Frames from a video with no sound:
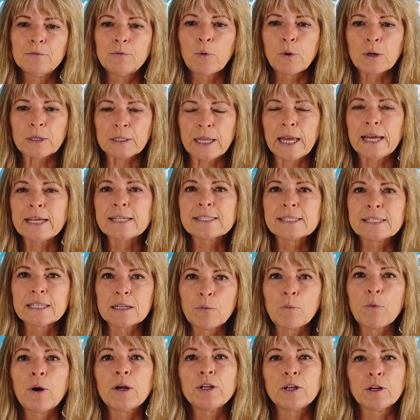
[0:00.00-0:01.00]
for less
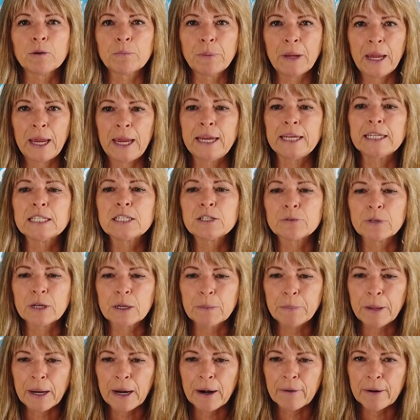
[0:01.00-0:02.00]
than what you're paying to
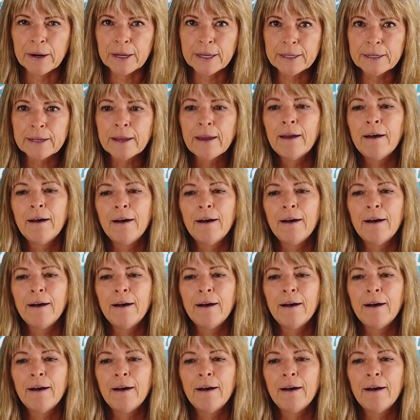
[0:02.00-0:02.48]
repair it?